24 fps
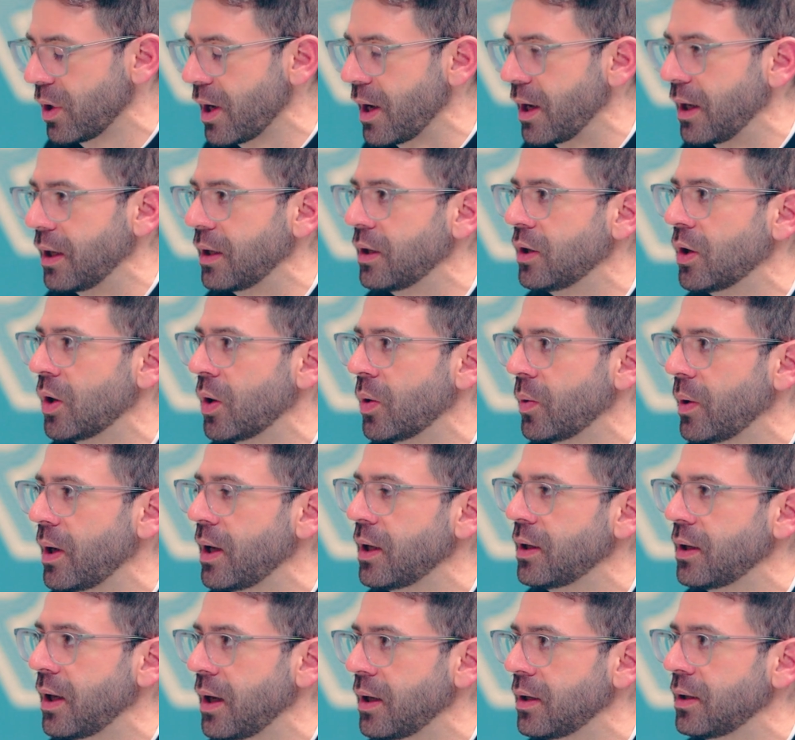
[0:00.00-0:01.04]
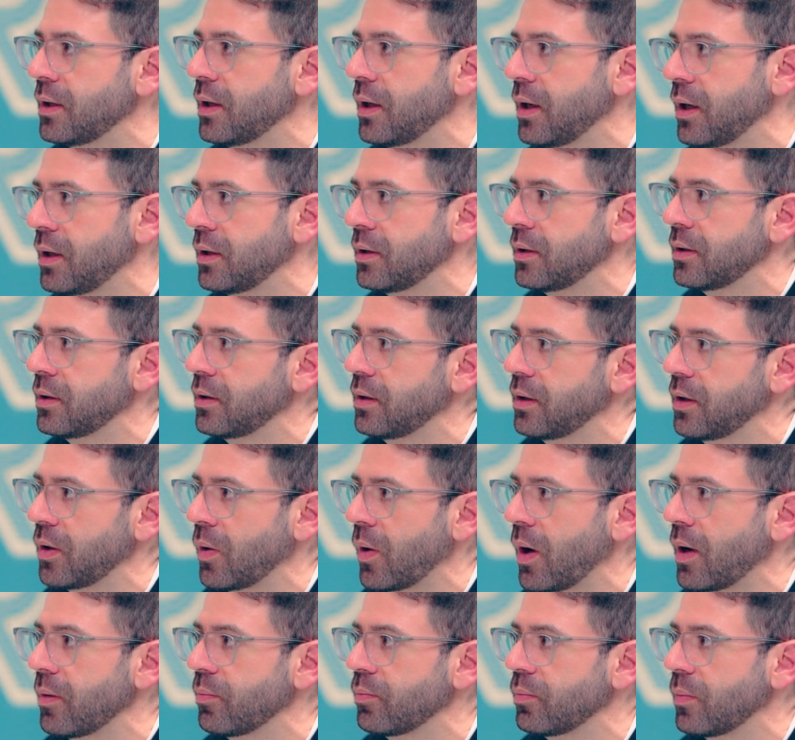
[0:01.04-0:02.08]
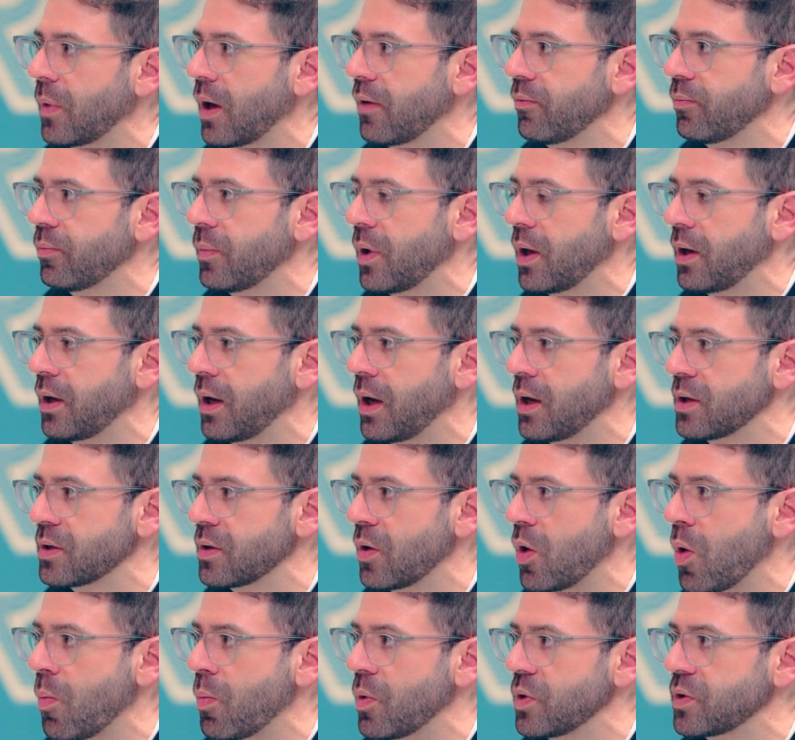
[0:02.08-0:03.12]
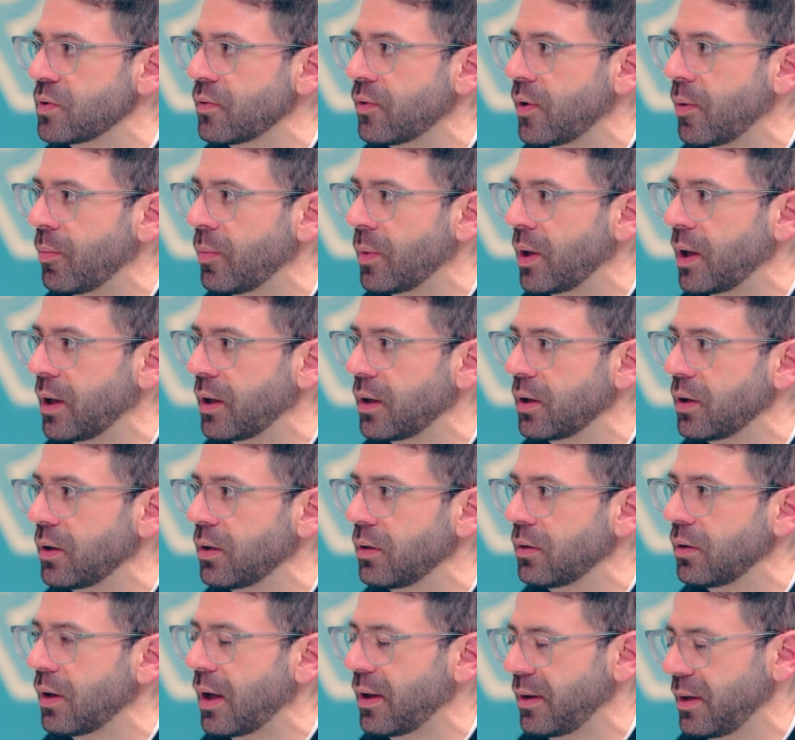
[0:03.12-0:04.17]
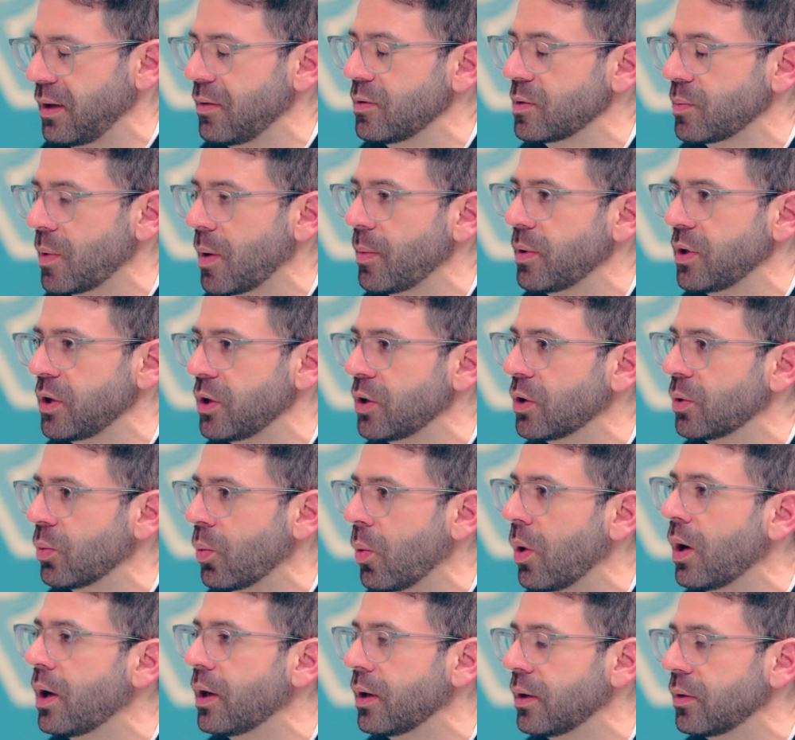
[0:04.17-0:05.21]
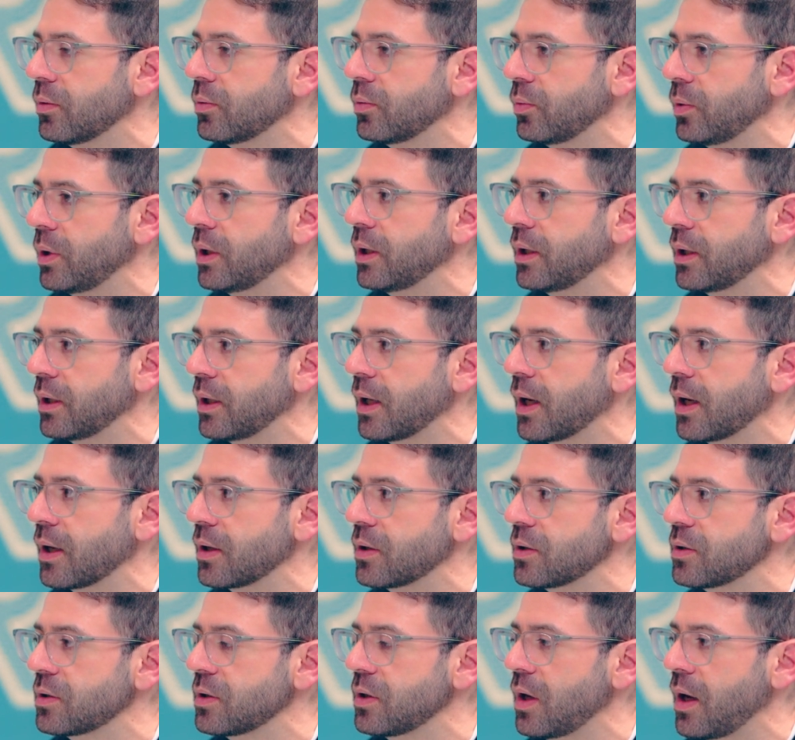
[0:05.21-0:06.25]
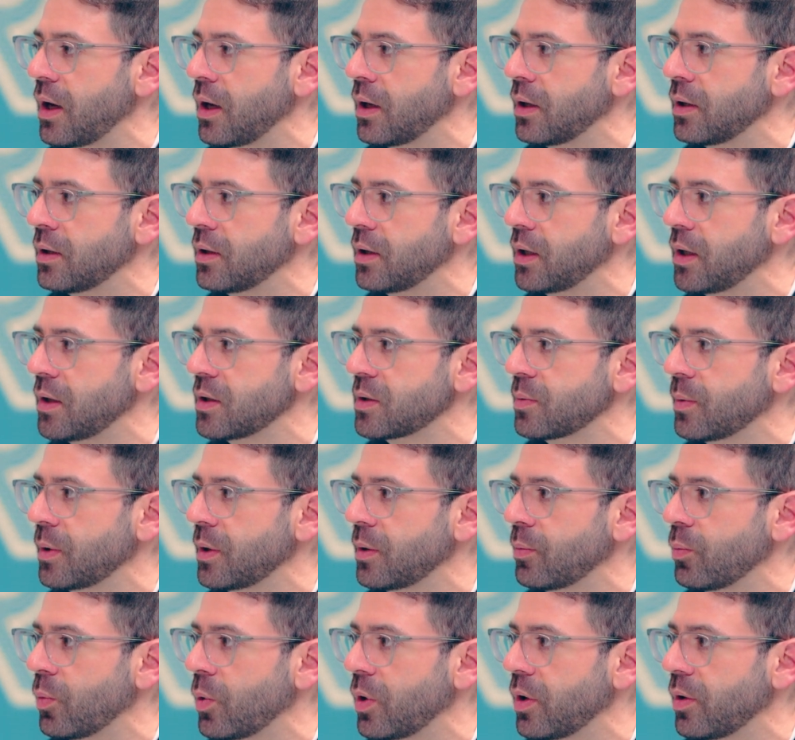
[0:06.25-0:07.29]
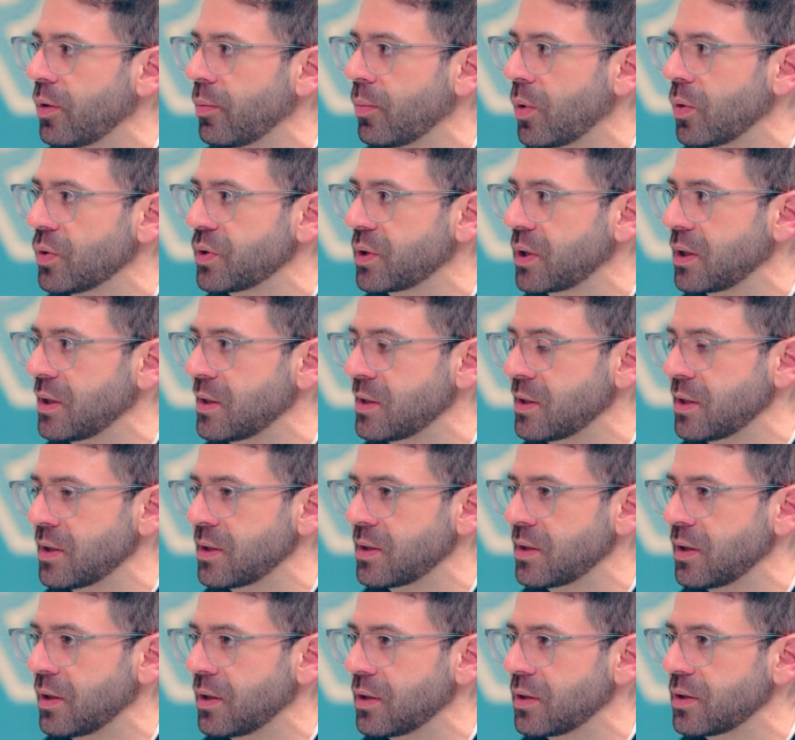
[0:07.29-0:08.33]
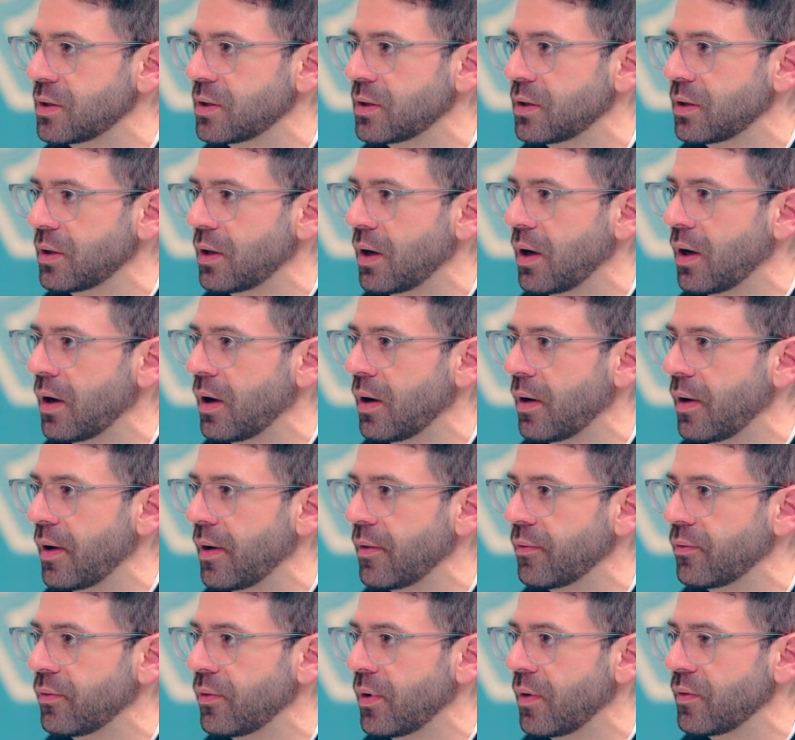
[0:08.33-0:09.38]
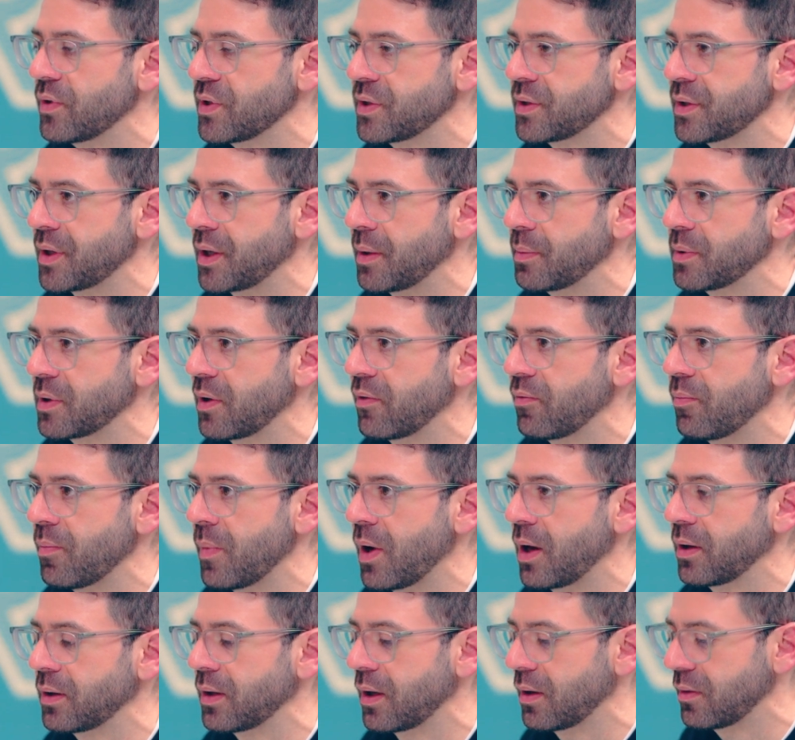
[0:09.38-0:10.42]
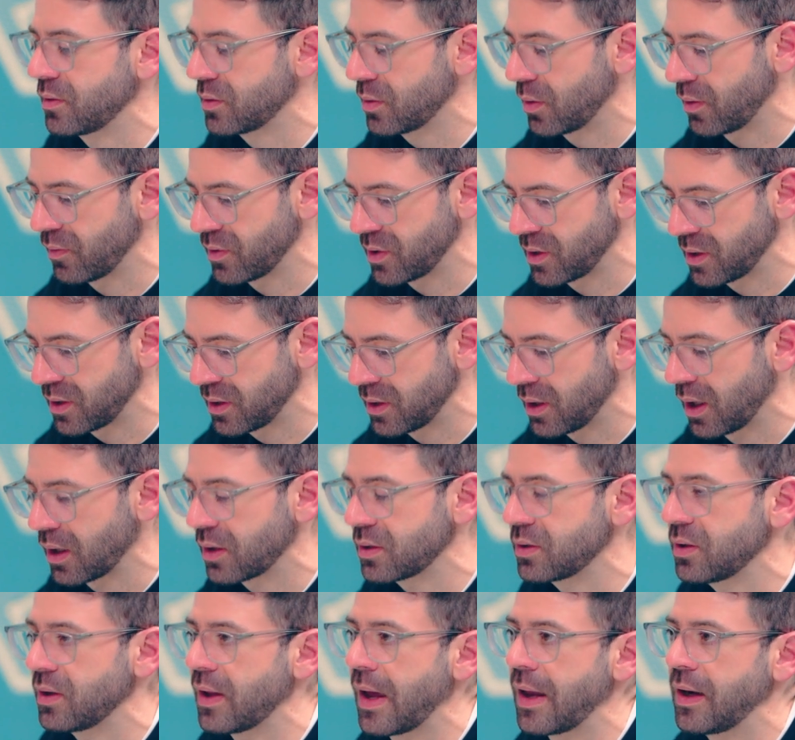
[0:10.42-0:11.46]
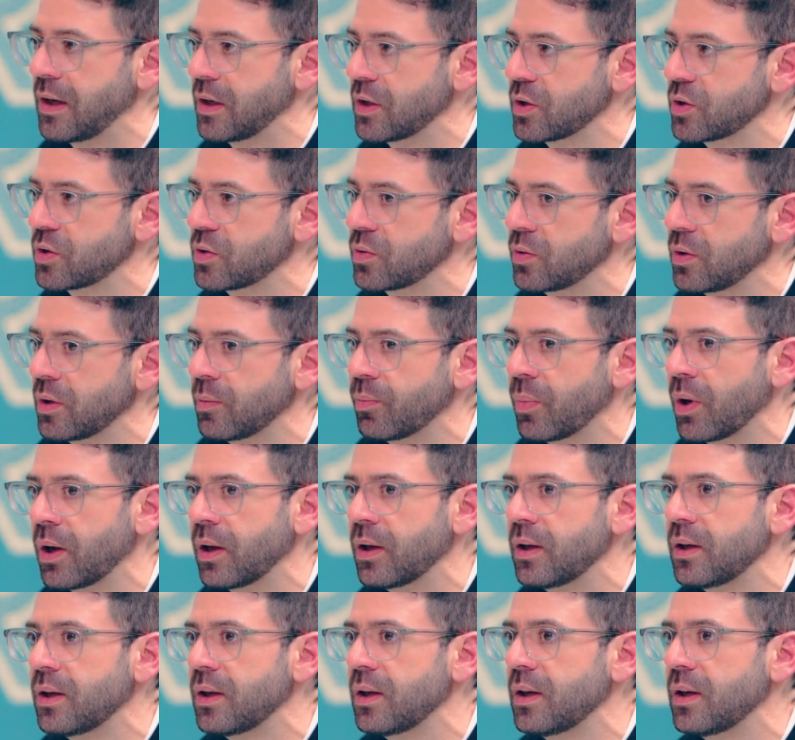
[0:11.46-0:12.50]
right, you know, and you know, I've met Asa almost from like, I think it was probably year one, really, yeah. And he's been one of the most consistent of the startups I've met that sort of stuck to that industry. But